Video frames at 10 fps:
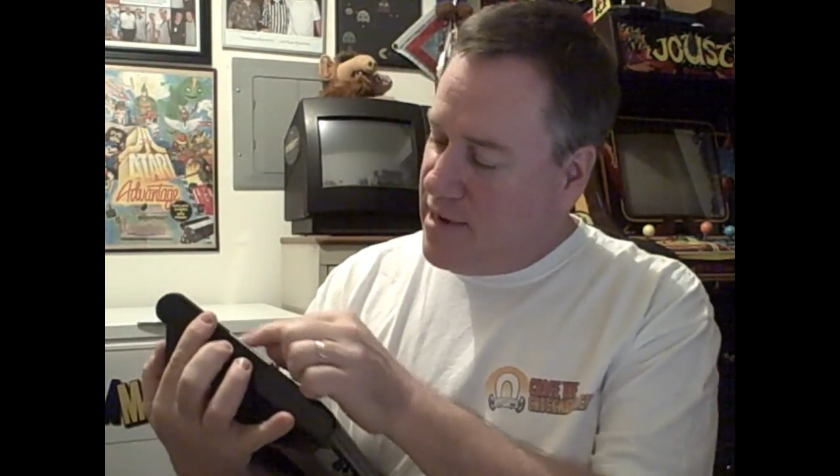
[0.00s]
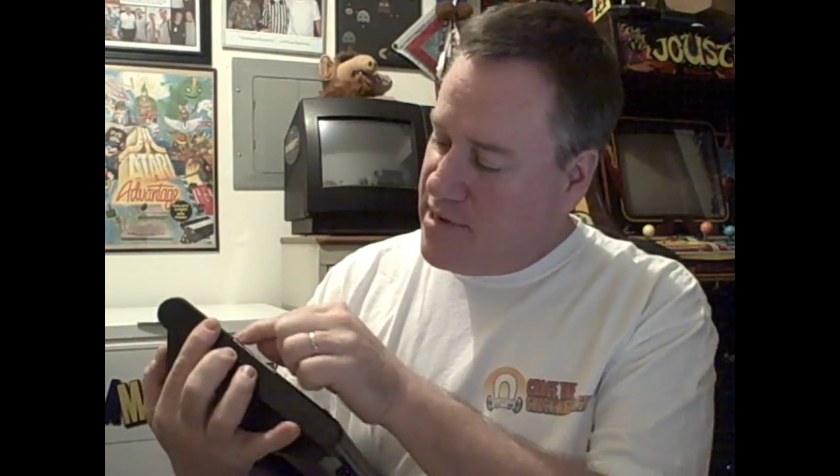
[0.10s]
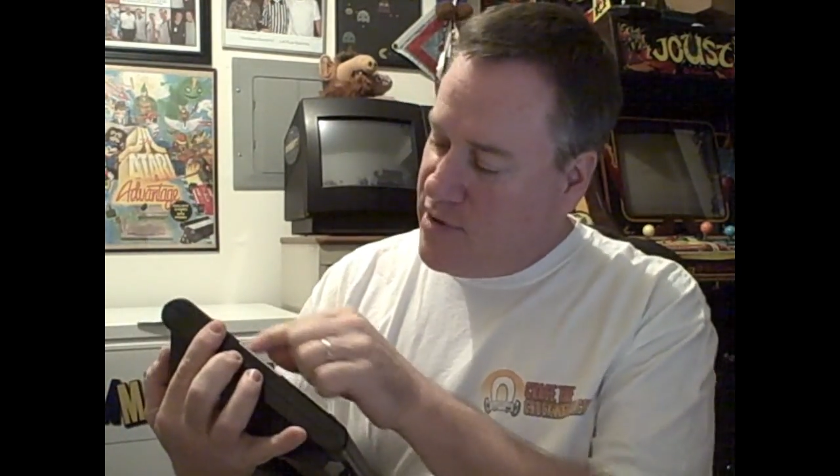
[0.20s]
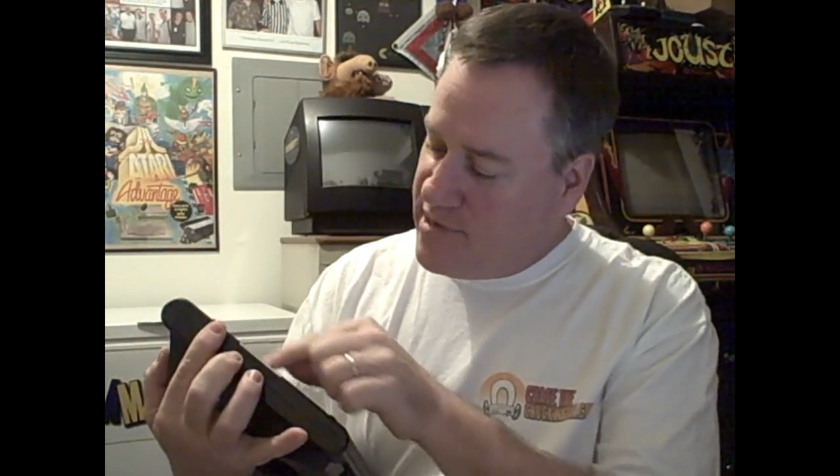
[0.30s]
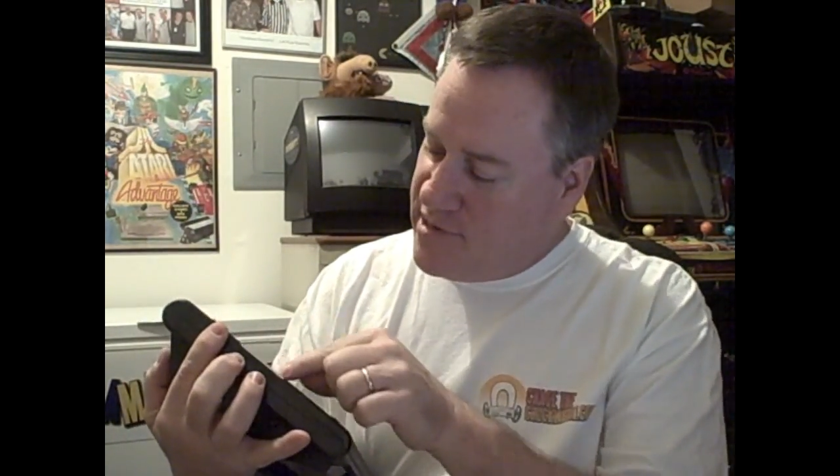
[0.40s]

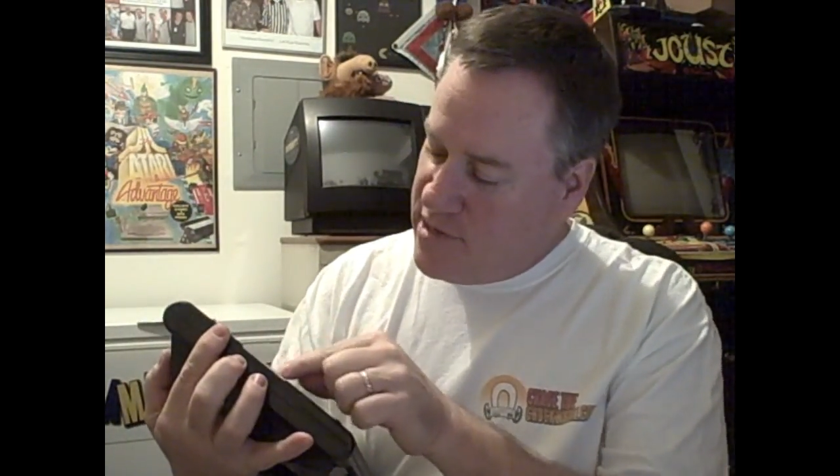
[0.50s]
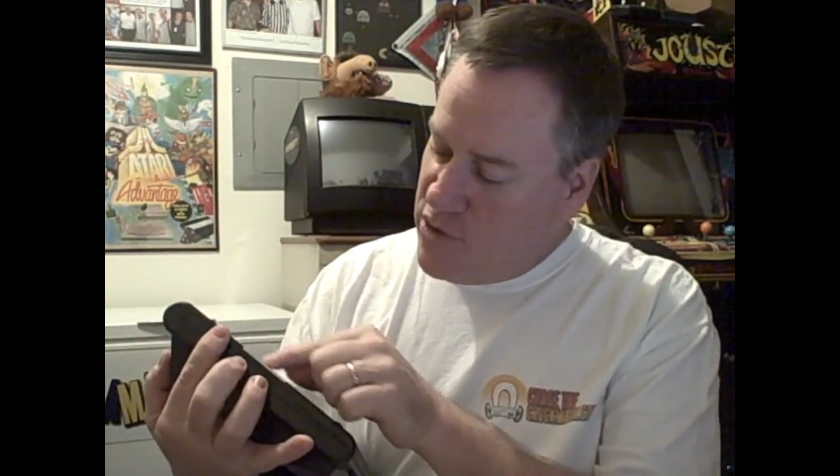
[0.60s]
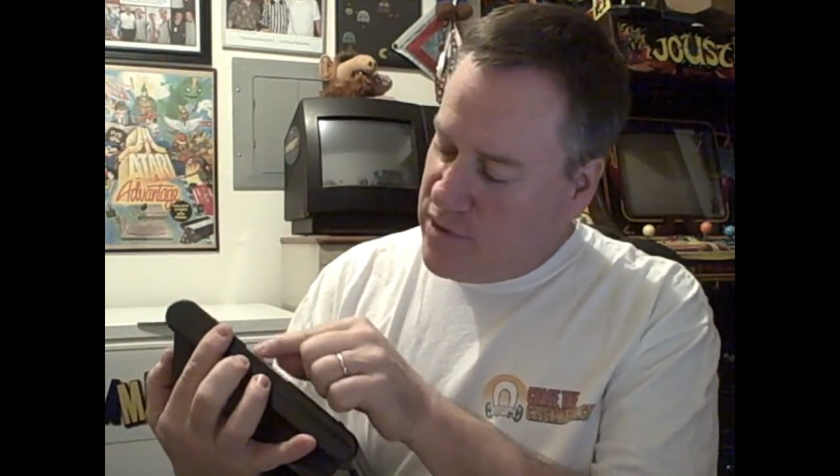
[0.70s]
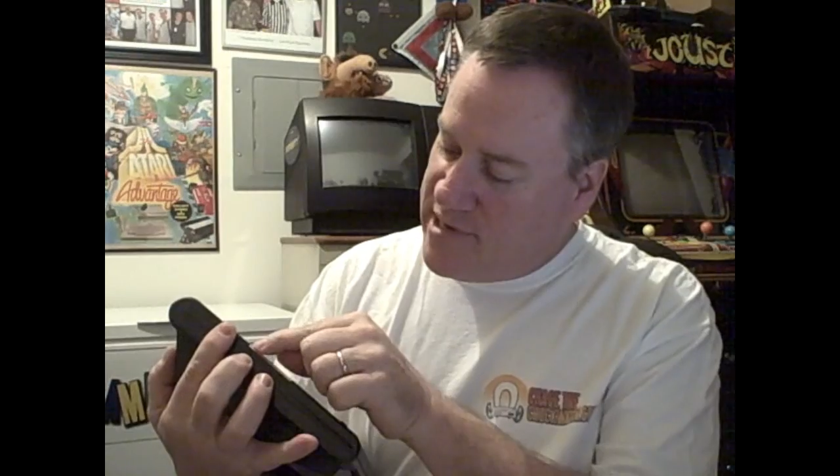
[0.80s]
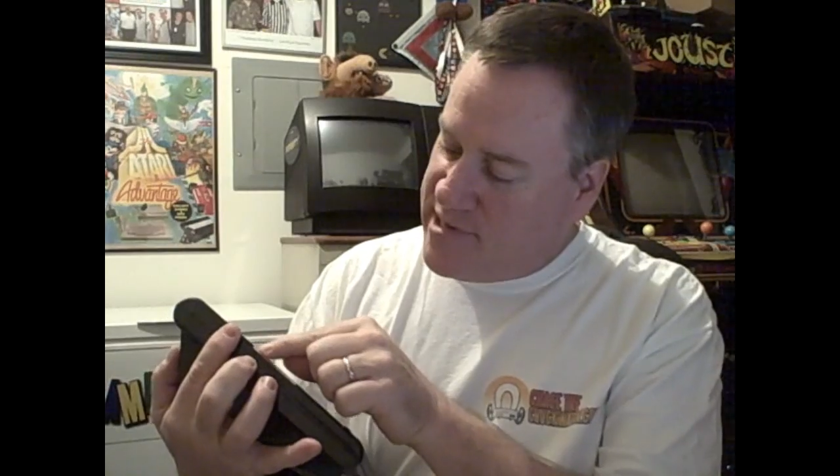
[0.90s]
and you can
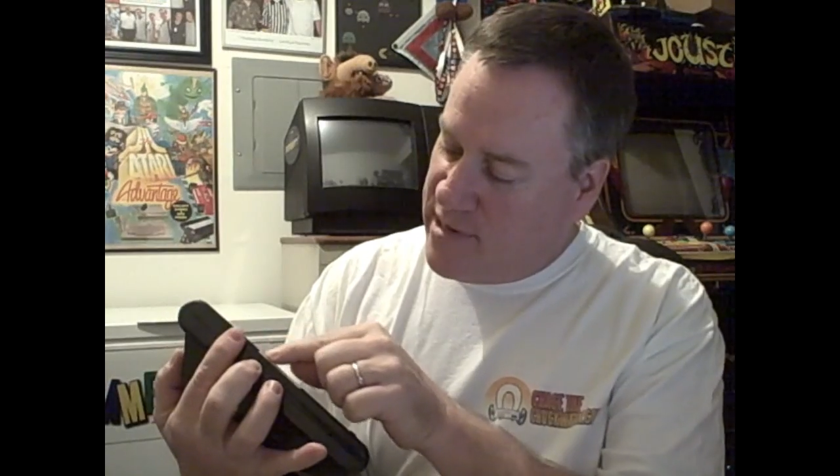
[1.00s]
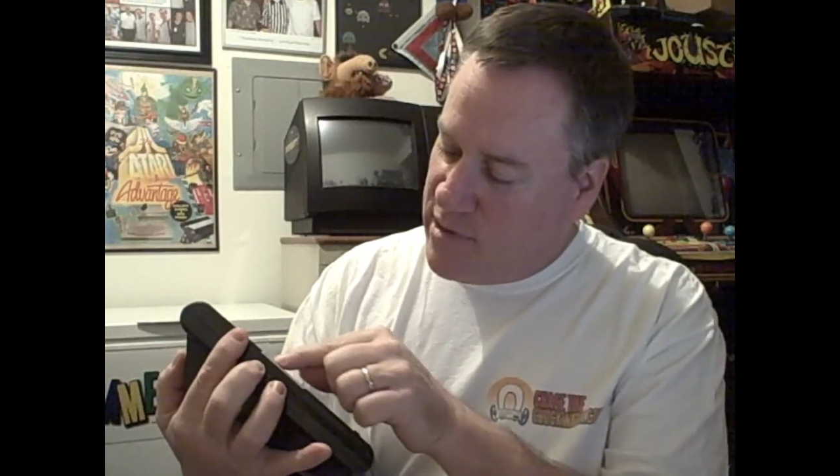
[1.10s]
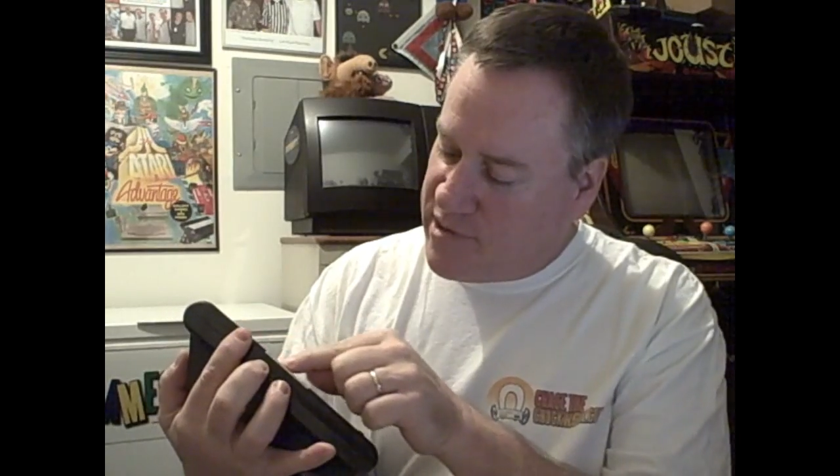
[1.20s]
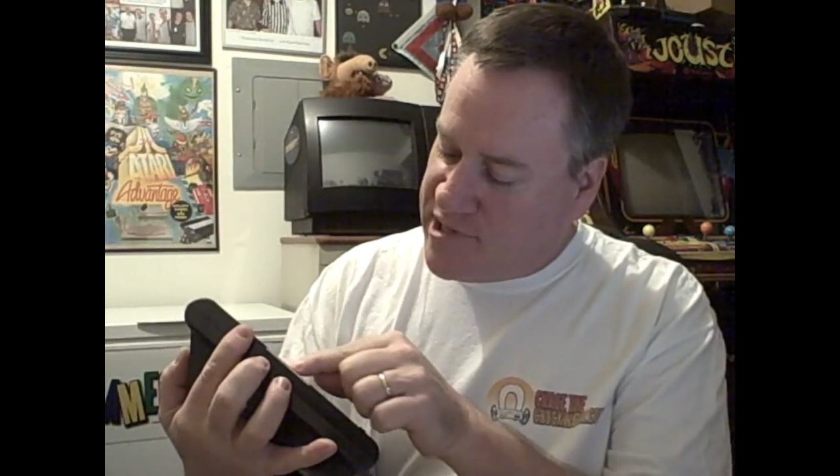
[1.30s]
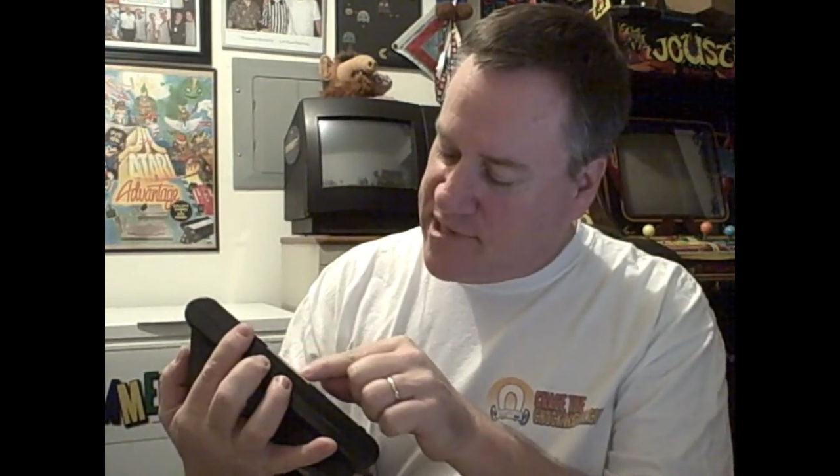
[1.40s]
usually see a
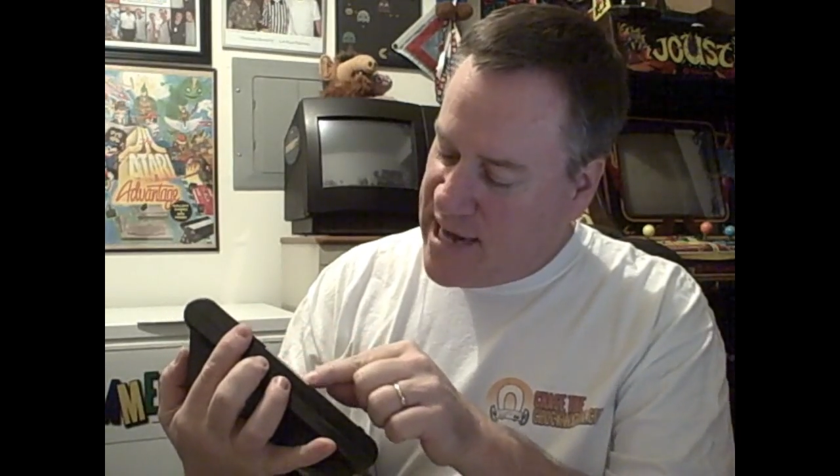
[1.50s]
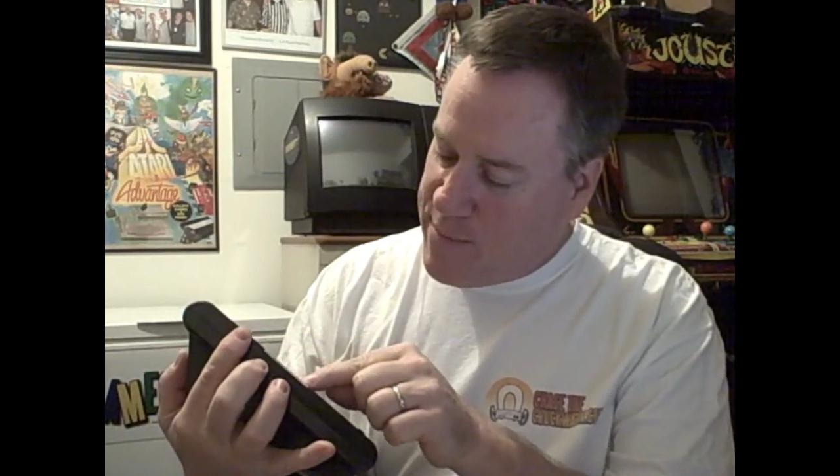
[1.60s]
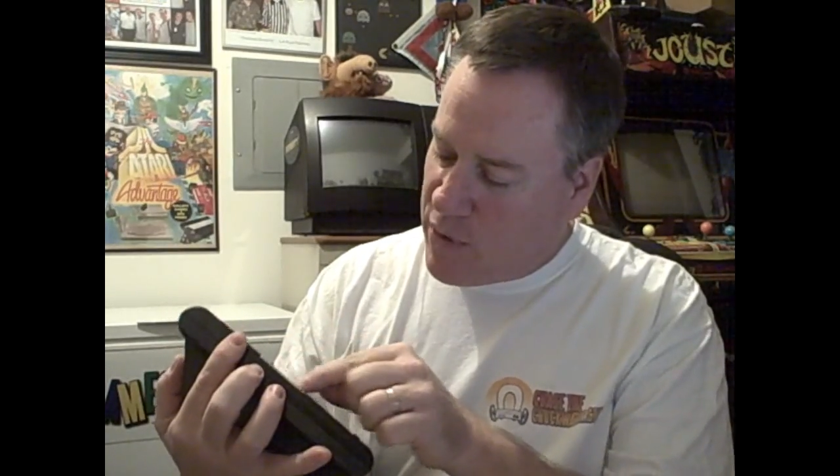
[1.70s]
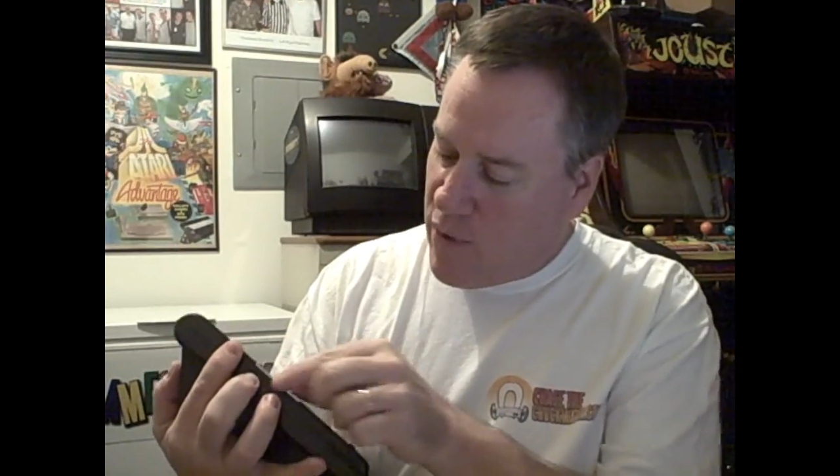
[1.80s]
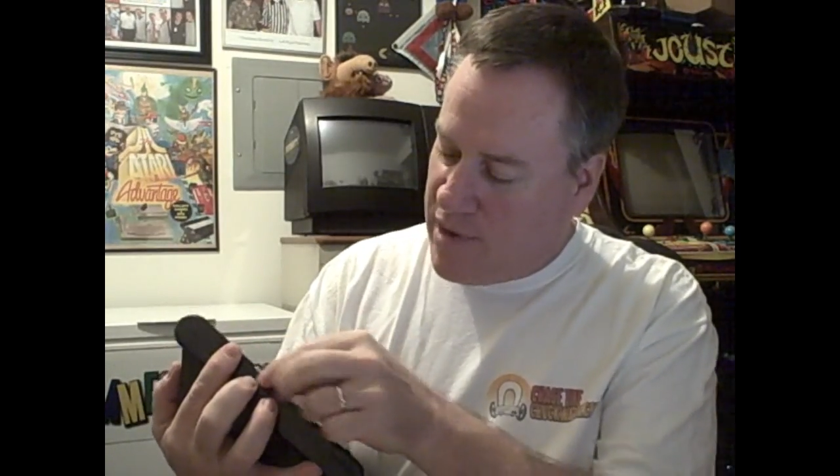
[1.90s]
little
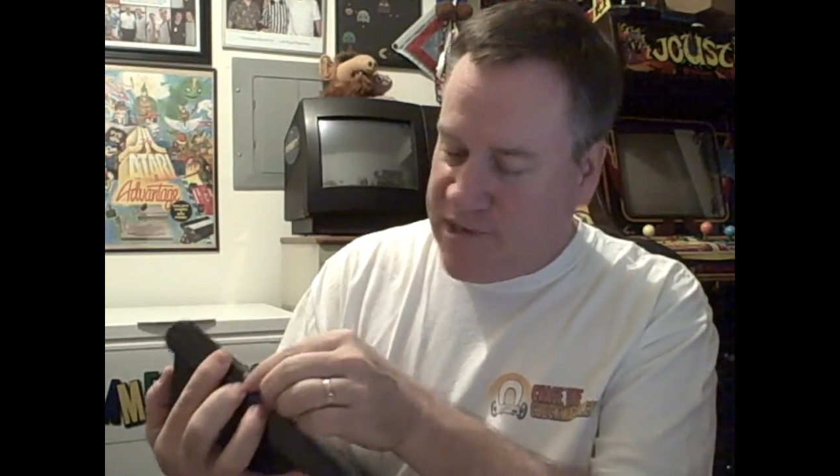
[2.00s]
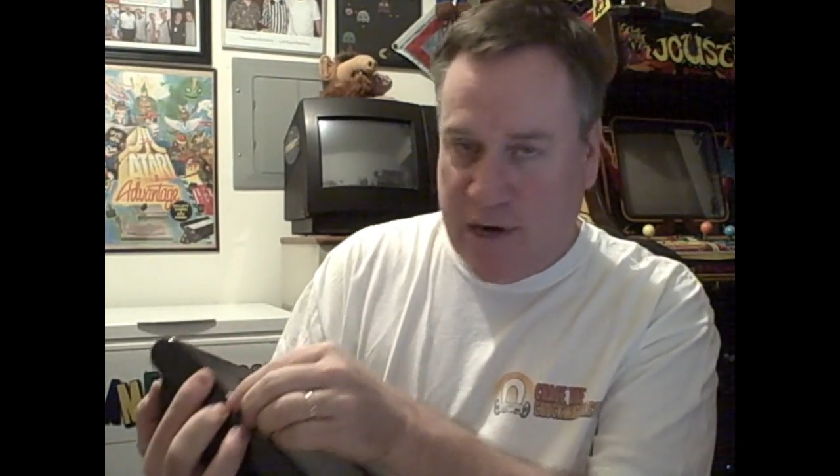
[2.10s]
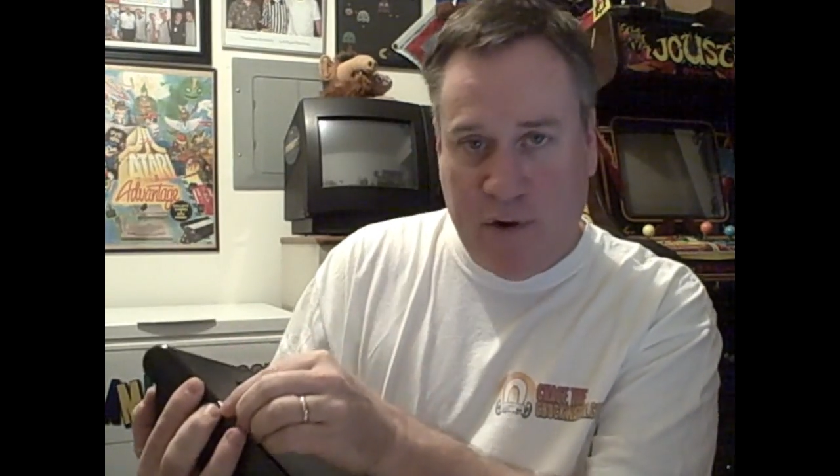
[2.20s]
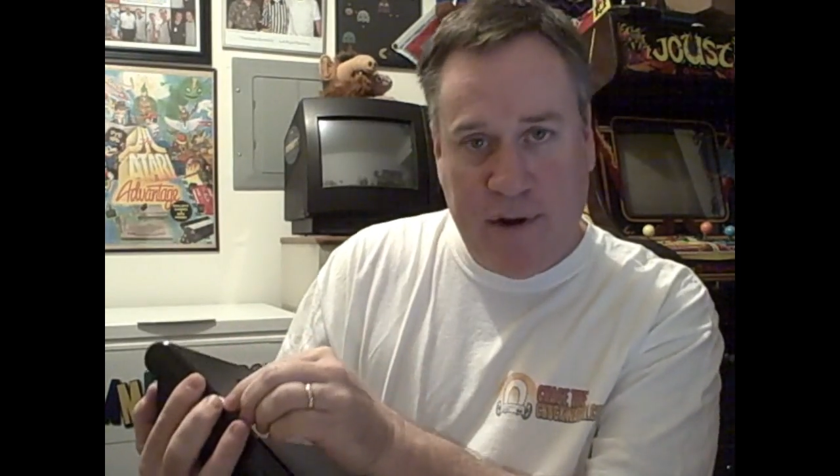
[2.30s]
seam across here,